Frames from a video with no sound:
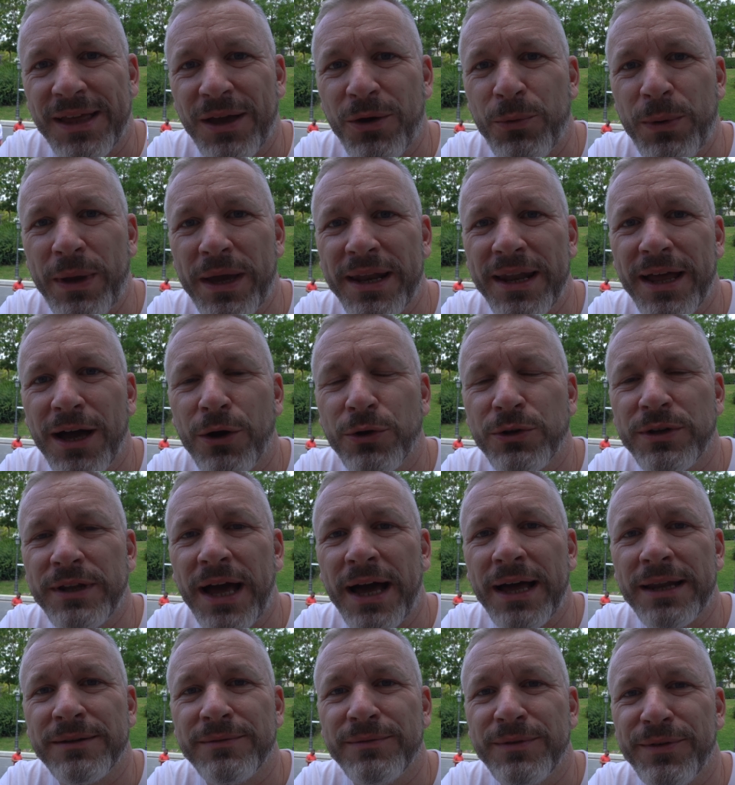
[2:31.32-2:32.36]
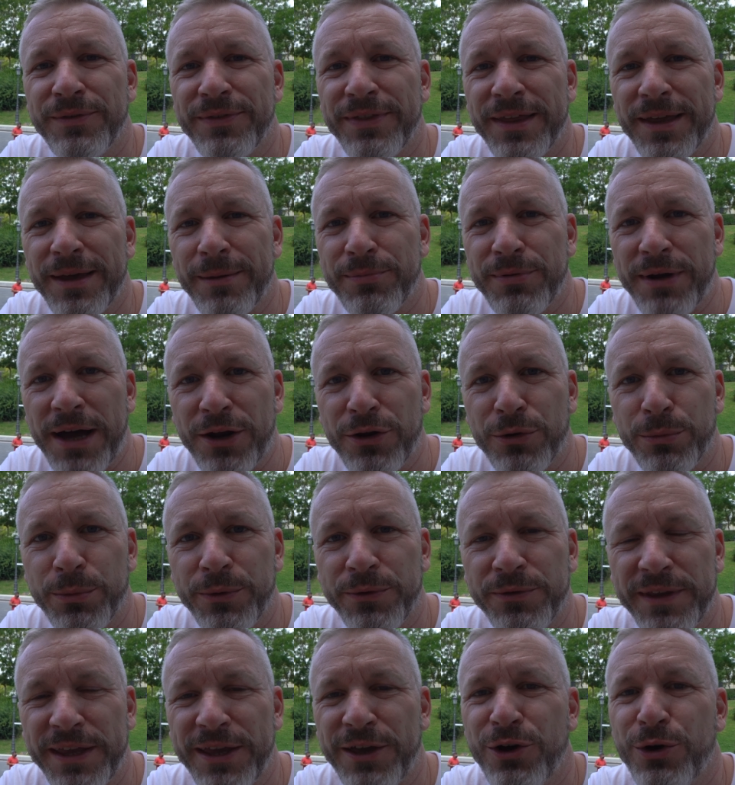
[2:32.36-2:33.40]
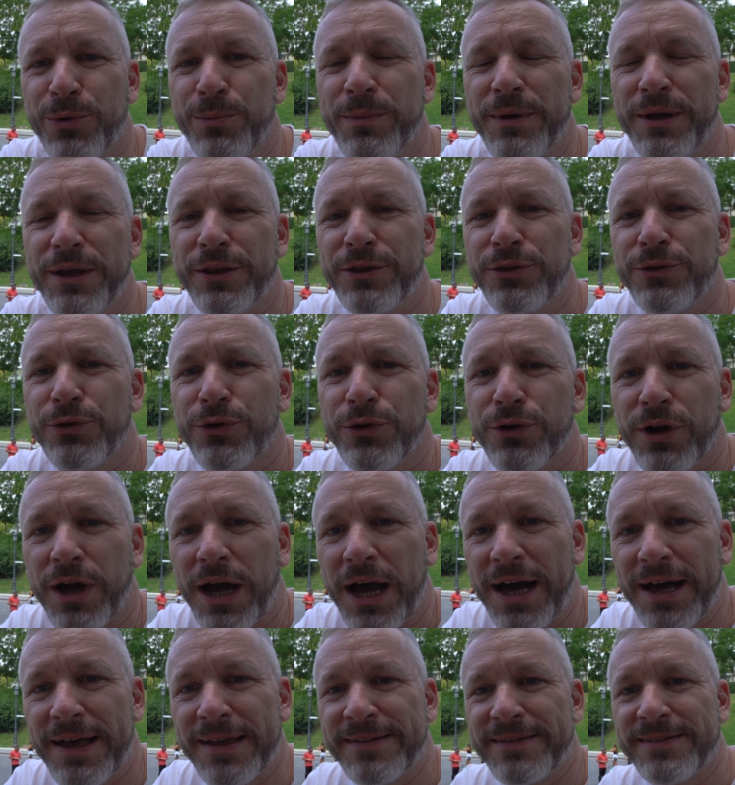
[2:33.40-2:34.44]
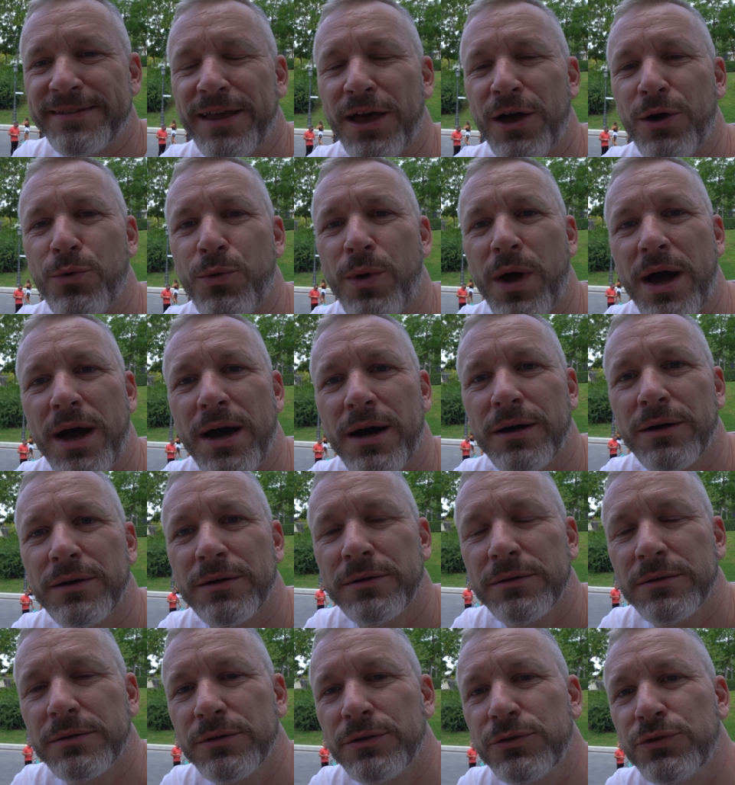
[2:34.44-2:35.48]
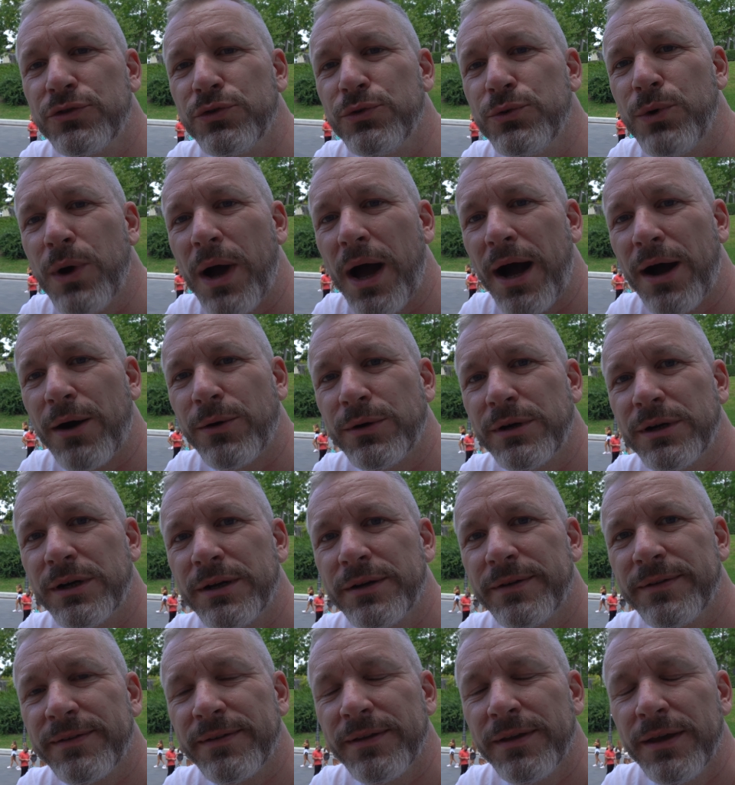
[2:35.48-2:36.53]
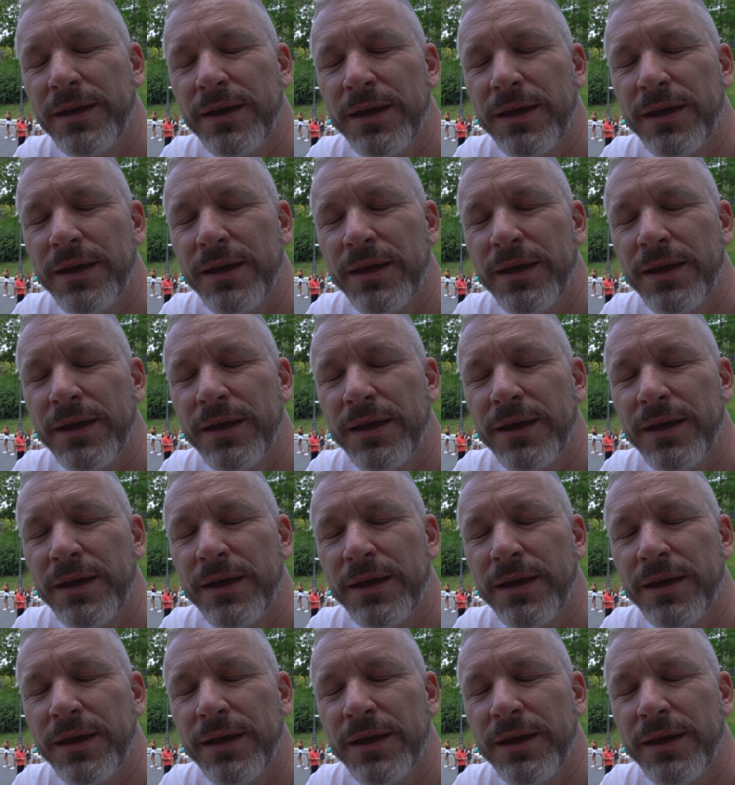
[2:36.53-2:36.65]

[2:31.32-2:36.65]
We are now done with the Prado Museum. It took us around 2 hours.